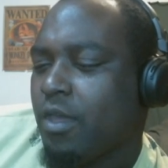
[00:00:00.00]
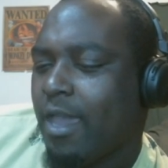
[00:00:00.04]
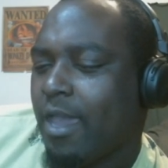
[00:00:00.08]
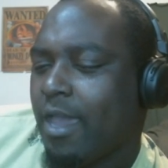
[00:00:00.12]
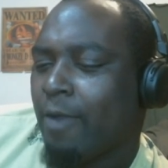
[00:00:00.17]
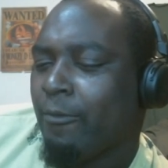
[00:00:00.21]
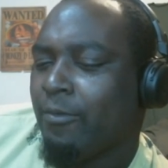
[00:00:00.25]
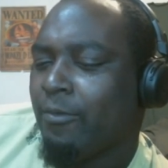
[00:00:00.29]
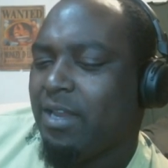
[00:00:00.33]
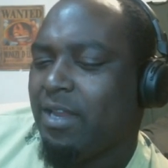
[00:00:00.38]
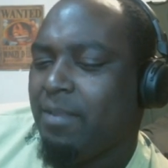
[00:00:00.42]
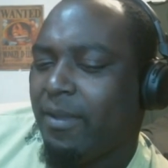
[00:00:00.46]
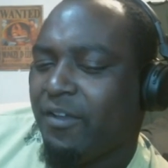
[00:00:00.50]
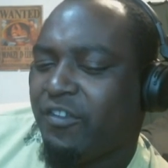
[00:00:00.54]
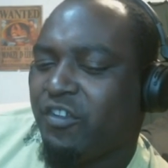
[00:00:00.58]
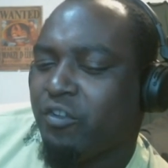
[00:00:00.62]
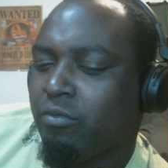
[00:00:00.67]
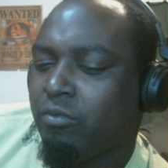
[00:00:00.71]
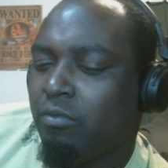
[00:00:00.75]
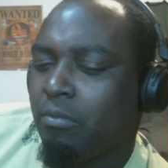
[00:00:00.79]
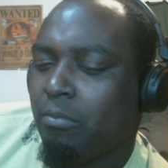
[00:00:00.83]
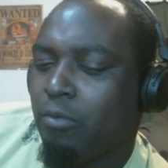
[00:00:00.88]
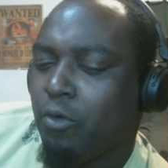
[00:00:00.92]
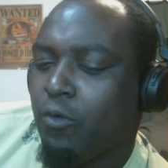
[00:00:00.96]
It really makes
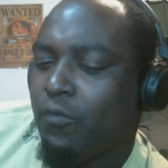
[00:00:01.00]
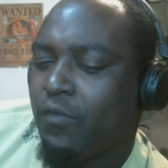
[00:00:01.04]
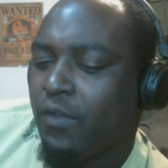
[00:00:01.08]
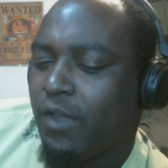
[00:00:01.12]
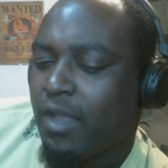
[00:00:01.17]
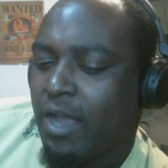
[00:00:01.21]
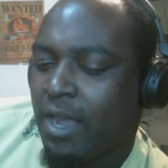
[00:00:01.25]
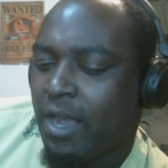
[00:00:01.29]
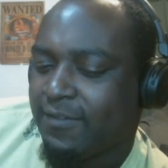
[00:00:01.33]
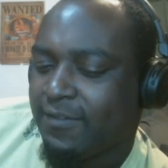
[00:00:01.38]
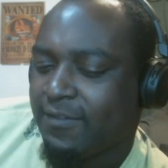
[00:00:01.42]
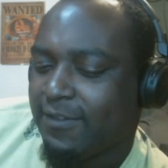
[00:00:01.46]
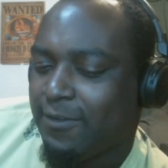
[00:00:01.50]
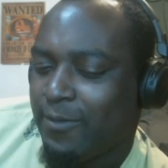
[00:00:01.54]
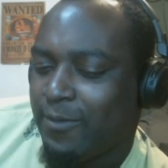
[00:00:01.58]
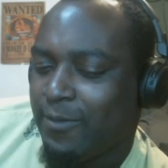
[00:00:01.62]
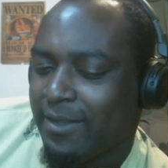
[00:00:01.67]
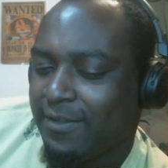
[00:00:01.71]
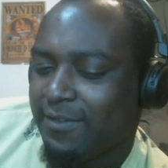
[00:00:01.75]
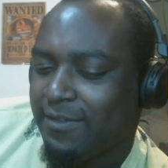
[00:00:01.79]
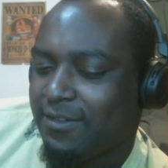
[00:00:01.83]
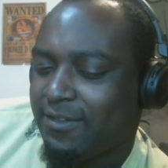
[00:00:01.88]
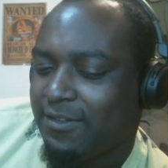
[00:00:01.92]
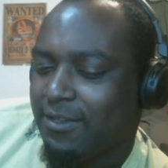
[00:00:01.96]
you remove the
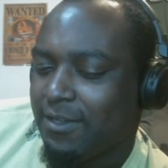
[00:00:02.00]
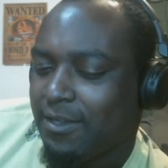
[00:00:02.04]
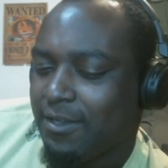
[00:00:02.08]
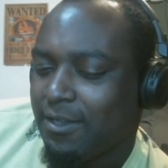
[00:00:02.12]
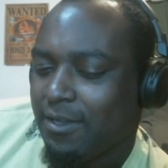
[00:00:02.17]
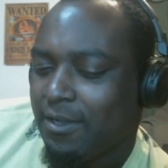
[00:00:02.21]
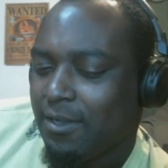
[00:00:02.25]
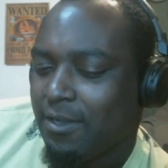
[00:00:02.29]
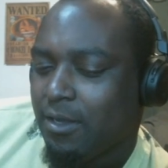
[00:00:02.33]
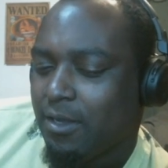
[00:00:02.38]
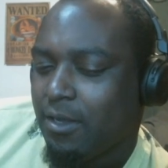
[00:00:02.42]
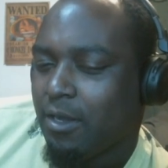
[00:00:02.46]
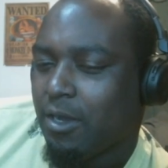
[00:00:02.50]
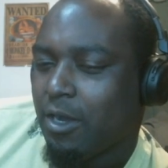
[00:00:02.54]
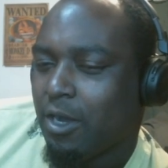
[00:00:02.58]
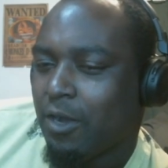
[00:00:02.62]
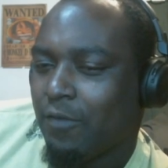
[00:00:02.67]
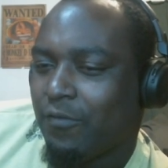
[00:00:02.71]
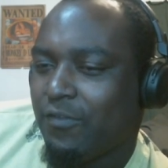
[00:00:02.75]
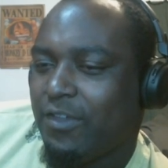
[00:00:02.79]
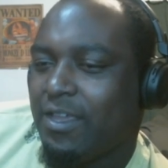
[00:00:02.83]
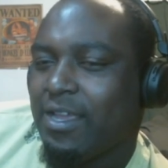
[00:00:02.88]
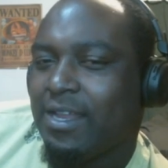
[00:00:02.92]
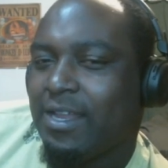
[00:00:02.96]
consequence
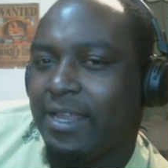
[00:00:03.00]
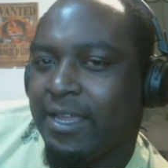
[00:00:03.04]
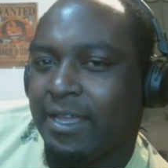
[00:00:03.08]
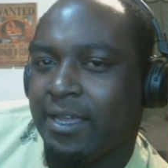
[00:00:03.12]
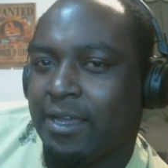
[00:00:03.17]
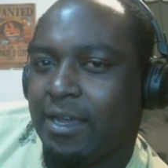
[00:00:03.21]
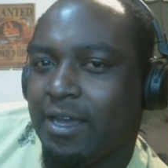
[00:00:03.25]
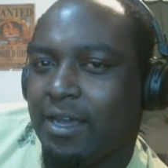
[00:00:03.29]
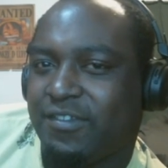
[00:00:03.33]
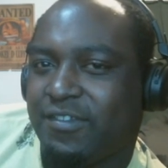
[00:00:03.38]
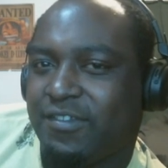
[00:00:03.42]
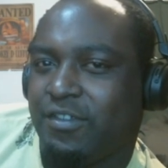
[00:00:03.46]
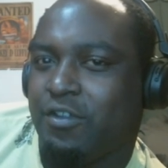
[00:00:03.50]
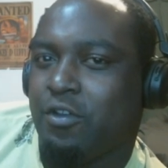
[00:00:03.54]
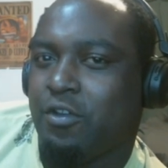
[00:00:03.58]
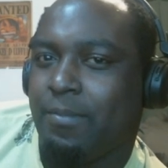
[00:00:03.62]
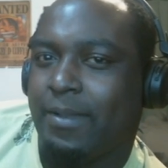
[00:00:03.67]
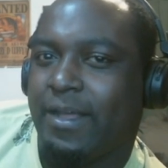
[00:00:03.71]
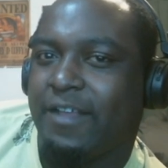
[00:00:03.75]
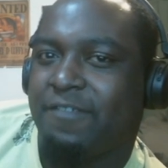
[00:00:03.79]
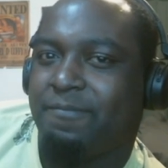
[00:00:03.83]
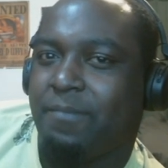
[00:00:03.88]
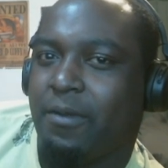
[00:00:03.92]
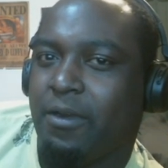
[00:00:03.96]
of killing a single
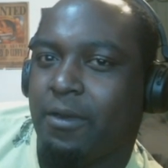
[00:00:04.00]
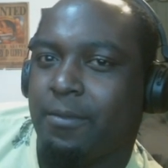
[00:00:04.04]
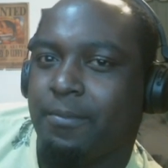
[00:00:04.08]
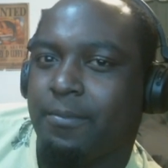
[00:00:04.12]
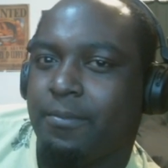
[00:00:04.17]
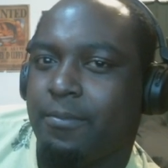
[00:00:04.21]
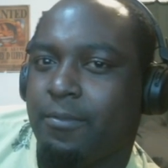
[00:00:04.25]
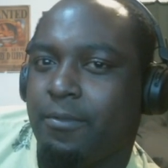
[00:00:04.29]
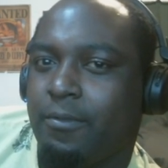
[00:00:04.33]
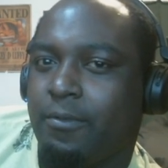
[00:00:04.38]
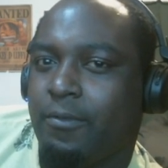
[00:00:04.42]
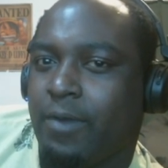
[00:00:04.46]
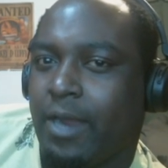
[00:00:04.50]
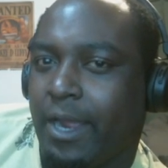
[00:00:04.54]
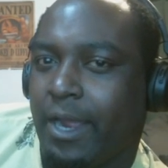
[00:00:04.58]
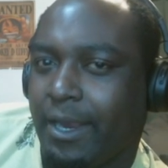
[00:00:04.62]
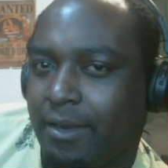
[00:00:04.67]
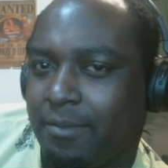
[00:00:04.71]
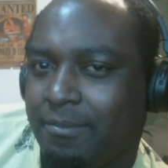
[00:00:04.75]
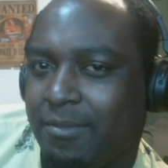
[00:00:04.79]
black sperm, right?